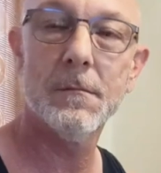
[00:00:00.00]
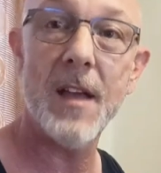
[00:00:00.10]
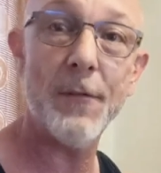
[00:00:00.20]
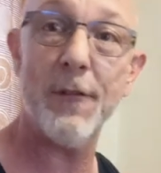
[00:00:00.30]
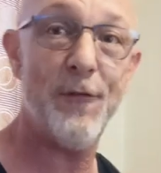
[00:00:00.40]

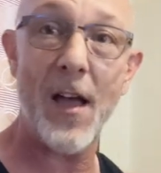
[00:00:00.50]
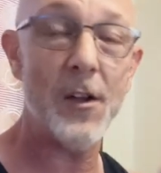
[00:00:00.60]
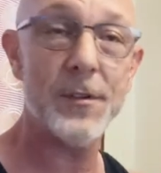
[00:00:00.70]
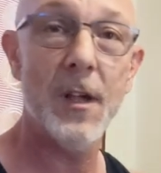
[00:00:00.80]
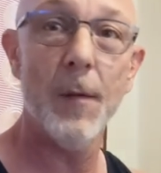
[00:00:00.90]
never
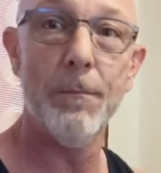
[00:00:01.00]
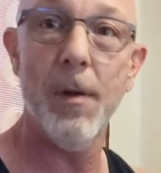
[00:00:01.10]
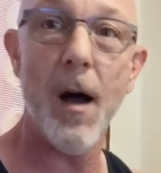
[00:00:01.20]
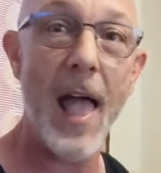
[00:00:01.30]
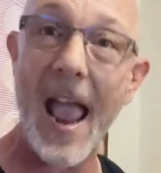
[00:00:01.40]
felt
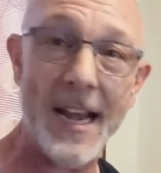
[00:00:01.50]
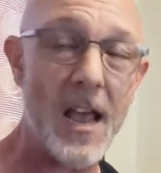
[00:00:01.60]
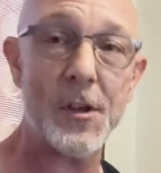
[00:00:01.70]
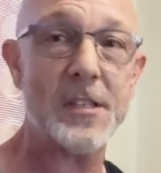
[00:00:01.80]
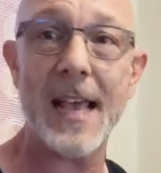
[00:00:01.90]
any
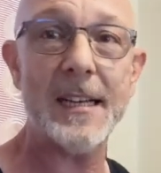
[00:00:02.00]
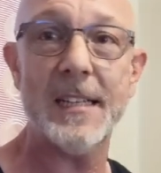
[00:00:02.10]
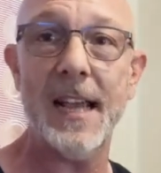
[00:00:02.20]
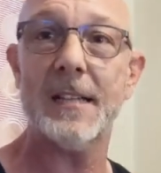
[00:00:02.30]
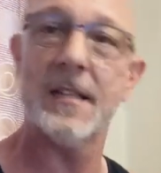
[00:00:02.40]
other set of
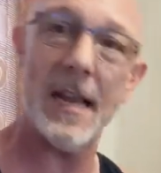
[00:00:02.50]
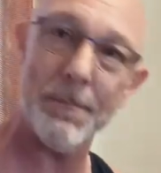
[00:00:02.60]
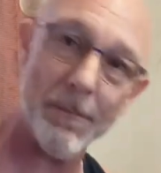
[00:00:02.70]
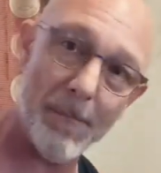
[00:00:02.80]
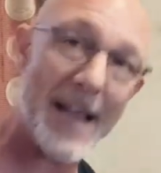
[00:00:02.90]
tits
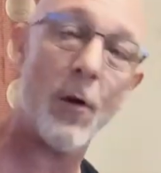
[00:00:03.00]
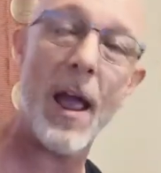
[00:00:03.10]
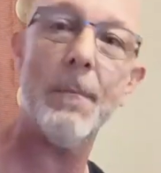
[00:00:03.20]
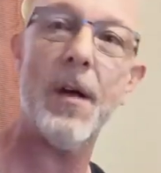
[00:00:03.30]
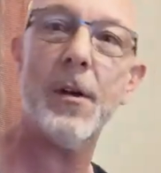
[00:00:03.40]
than my
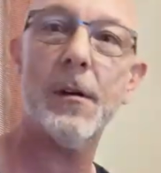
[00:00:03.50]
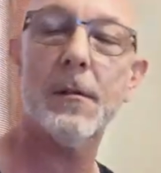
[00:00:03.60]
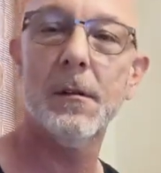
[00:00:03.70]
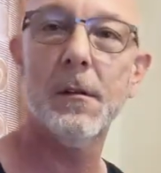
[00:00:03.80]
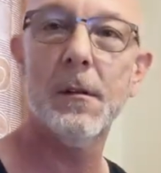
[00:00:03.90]
grandmother.
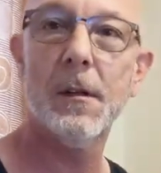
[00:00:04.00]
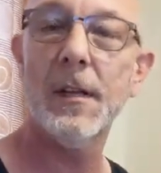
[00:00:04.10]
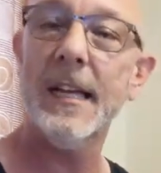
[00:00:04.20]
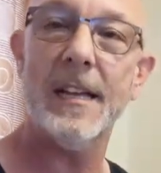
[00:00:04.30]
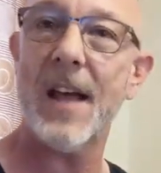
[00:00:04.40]

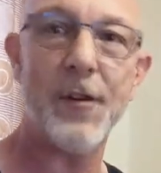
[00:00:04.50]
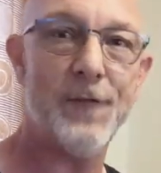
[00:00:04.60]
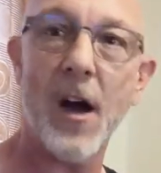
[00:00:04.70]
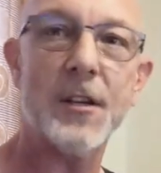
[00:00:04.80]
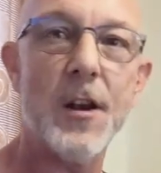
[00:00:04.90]
He had never
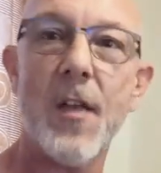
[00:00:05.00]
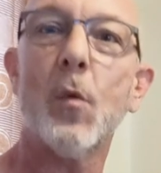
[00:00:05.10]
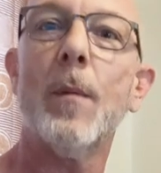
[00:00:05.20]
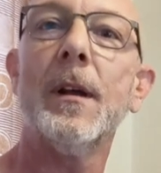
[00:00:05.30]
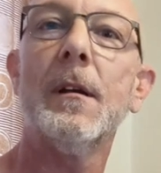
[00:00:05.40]
fucked another
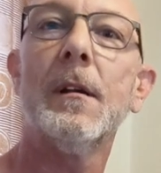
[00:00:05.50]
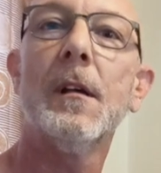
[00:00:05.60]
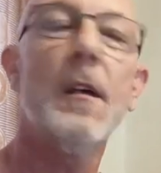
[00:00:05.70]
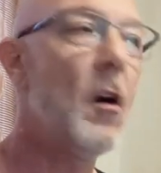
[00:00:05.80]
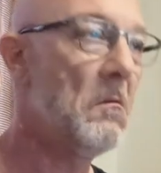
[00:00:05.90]
woman,
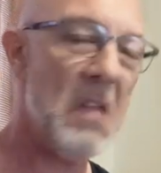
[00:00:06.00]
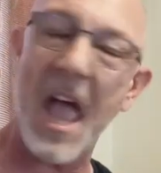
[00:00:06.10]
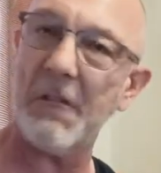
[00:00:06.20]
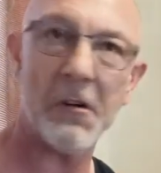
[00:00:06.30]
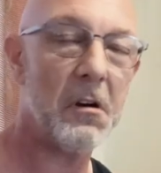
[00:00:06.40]

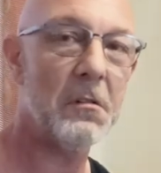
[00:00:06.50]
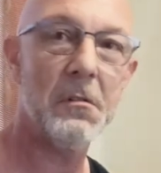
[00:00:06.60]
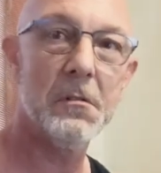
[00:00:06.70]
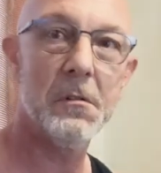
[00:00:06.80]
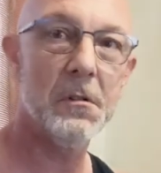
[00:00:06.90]
ever,
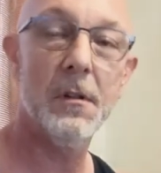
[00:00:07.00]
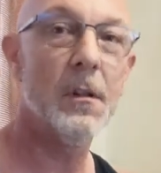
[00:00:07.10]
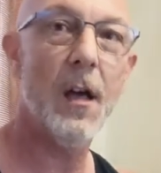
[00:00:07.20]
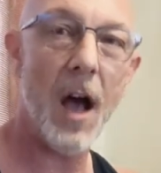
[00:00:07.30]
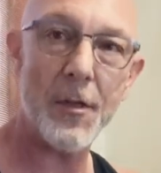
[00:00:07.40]

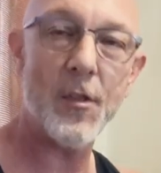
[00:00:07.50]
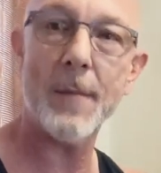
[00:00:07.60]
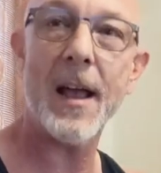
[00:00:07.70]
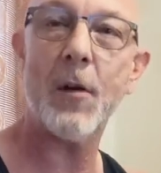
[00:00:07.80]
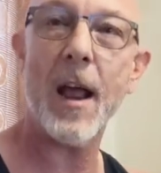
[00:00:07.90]
other
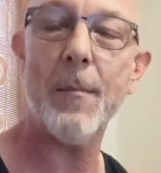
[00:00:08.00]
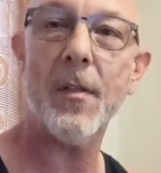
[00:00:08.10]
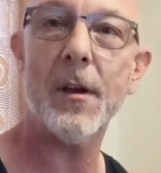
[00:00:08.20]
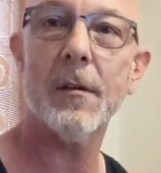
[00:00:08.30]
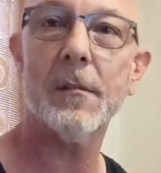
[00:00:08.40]
than my
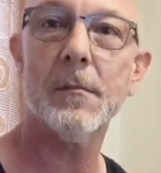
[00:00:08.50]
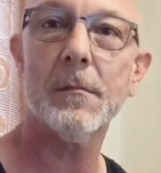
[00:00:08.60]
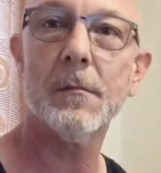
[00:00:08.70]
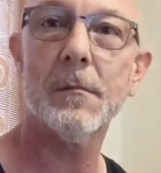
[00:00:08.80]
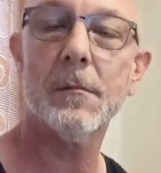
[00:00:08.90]
grandmother
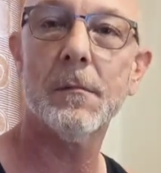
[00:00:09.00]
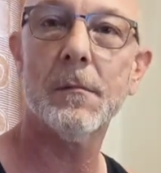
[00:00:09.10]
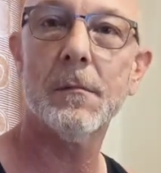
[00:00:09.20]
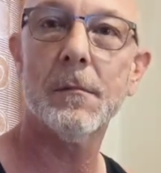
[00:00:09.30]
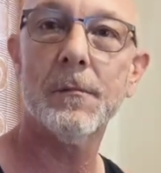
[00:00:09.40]

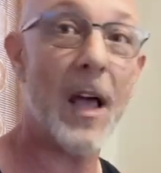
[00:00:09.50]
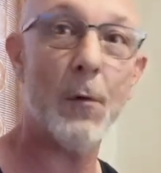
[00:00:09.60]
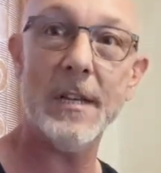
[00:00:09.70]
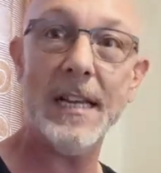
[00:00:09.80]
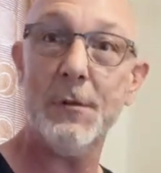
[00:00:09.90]
not
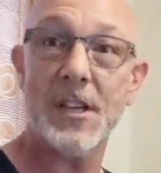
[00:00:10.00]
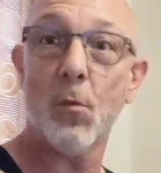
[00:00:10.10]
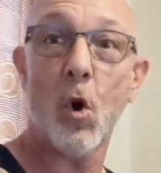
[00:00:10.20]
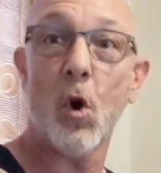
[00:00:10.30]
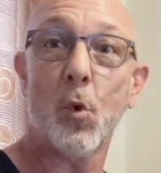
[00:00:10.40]
when he was
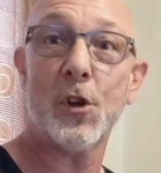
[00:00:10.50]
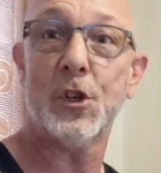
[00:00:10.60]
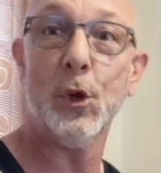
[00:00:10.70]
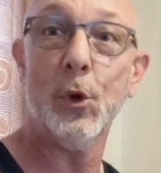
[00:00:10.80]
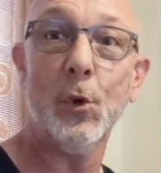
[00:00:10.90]
in War
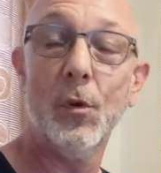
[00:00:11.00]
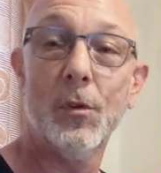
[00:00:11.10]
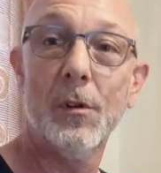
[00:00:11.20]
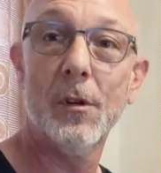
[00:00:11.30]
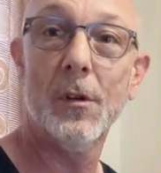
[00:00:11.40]
II,
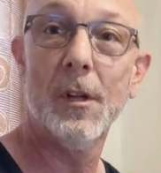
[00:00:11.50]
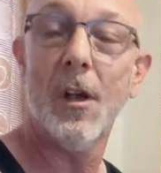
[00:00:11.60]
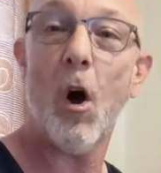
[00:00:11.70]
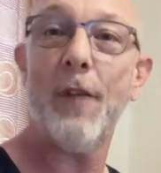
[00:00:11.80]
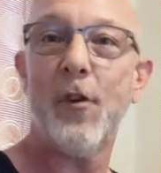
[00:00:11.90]

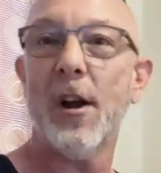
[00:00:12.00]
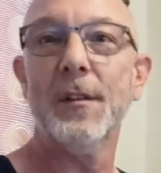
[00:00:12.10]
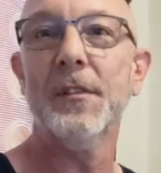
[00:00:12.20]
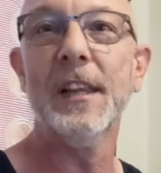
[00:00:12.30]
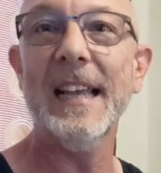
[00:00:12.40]
off
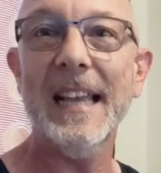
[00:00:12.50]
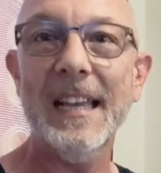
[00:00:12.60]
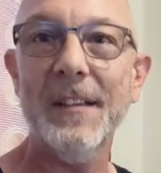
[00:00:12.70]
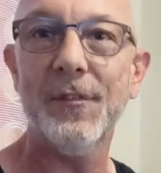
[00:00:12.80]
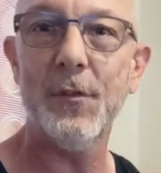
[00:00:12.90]
on
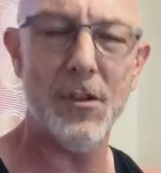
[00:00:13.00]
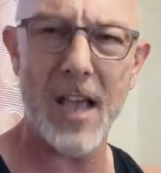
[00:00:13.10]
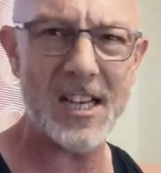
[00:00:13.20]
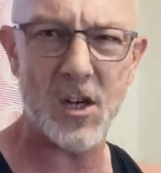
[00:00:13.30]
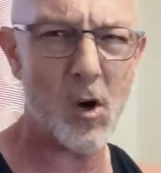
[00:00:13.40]
leave, and you
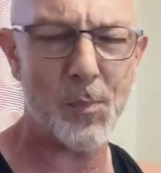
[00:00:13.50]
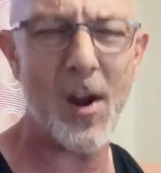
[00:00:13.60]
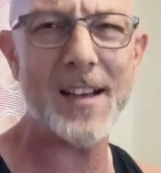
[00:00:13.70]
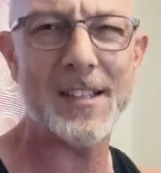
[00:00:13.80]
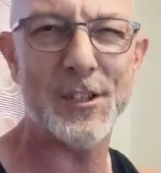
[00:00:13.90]
guys go to
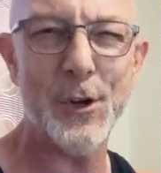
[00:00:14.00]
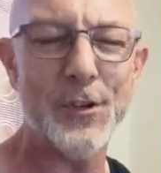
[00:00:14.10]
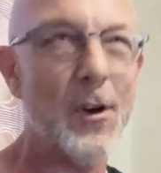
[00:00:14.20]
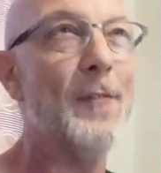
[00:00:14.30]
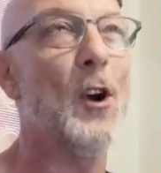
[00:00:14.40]

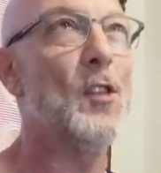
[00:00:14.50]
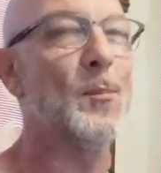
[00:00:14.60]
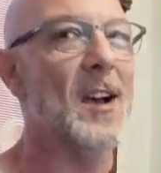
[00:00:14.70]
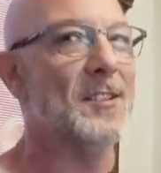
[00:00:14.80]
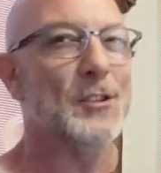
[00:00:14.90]
prostitutes. Oh, I've heard the
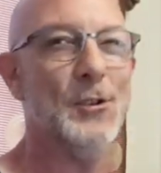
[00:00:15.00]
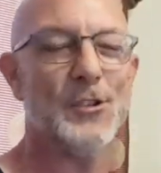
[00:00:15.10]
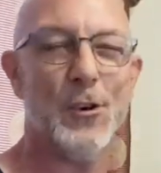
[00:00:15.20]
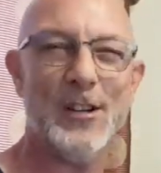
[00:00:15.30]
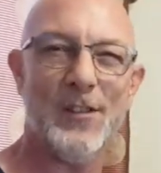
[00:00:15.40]
prostitute
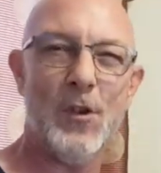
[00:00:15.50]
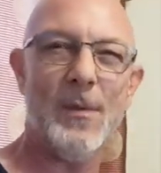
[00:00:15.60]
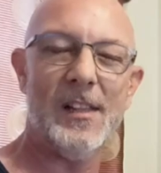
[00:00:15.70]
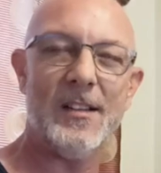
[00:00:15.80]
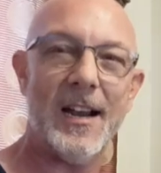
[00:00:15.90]
stories of you
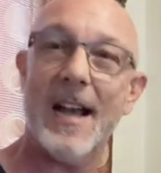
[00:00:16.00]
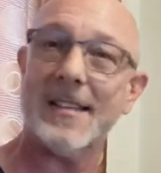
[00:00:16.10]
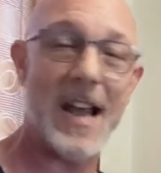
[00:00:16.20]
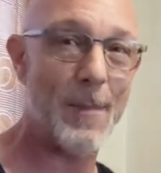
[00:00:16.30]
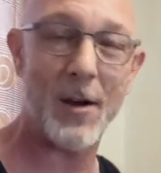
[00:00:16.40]
military
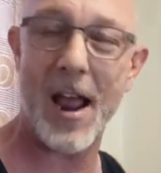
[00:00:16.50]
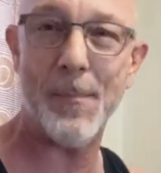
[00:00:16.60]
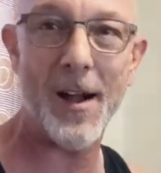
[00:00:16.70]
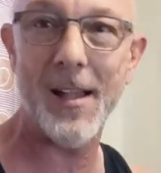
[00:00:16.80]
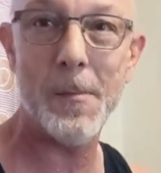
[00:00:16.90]
guys, not my
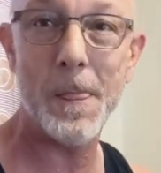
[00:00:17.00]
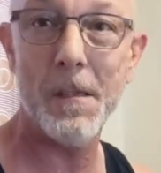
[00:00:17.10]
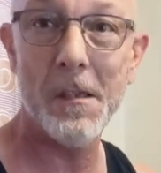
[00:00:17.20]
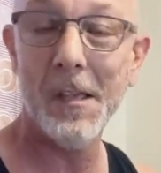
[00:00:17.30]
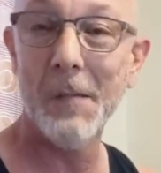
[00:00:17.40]
grandpa.
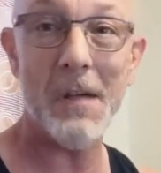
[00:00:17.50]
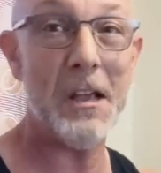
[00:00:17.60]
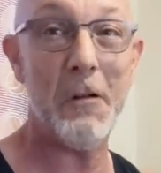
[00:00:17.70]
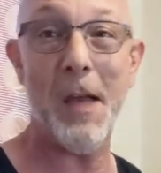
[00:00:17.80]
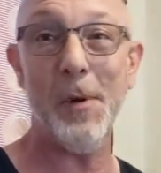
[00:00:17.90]

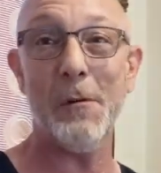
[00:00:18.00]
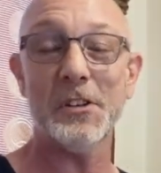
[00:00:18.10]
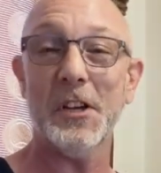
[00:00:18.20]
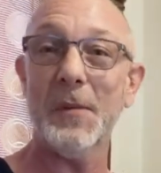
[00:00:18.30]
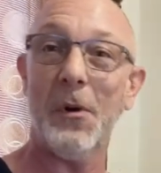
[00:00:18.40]
My grandpa
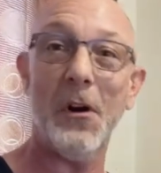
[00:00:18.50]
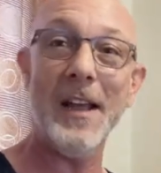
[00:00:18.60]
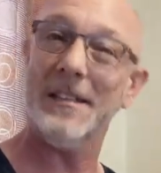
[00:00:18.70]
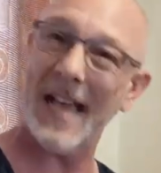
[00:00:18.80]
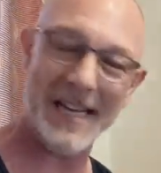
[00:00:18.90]
was a good
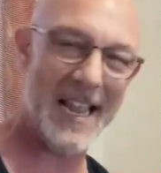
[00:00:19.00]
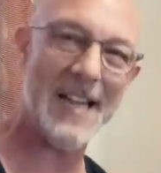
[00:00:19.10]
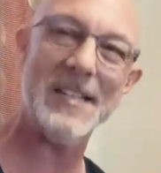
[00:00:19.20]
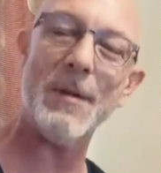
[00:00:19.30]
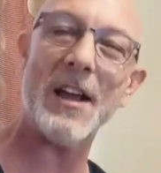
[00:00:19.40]
boy,
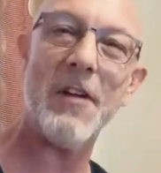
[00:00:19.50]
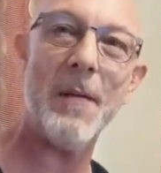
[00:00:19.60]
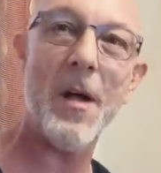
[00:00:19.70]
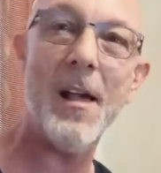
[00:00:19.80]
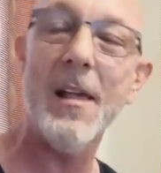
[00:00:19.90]
dedicated to my
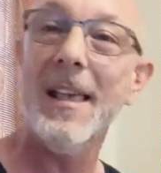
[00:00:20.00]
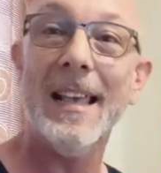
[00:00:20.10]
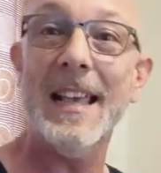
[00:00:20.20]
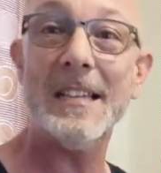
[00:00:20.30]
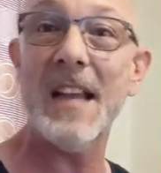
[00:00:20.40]
grandma.
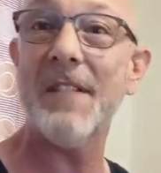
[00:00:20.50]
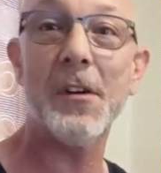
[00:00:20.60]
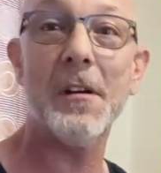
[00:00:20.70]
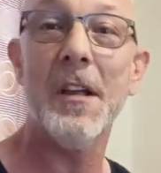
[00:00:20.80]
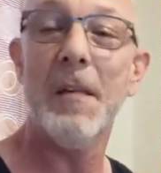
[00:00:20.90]
He's
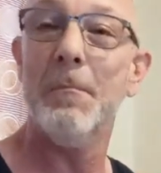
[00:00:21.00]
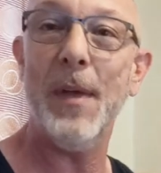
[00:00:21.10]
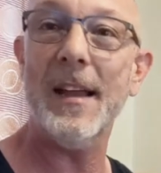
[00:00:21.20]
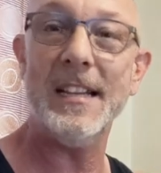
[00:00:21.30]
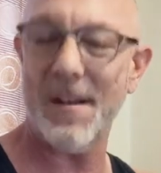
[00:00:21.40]
never
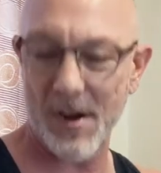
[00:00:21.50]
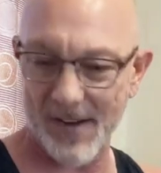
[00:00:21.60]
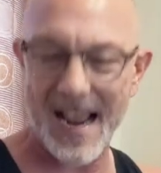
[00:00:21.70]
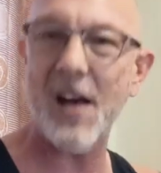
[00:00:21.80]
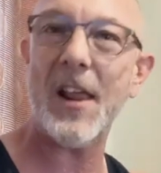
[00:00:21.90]
been, he's never
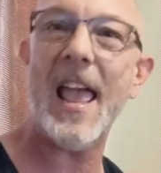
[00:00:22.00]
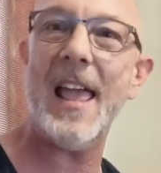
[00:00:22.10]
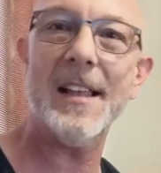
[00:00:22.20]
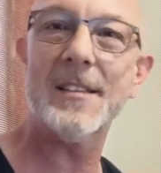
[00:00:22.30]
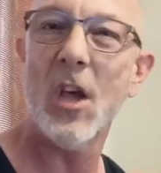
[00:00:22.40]
even held
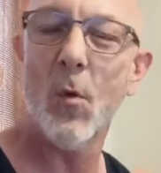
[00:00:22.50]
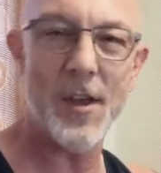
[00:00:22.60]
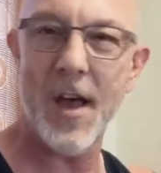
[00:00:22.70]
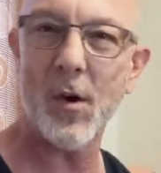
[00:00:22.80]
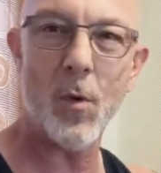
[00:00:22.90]
hands with
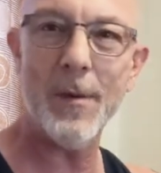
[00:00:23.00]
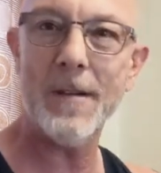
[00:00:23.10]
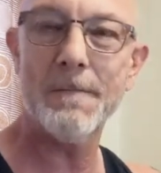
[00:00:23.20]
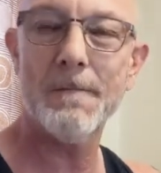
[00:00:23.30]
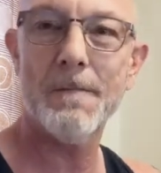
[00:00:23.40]
another woman.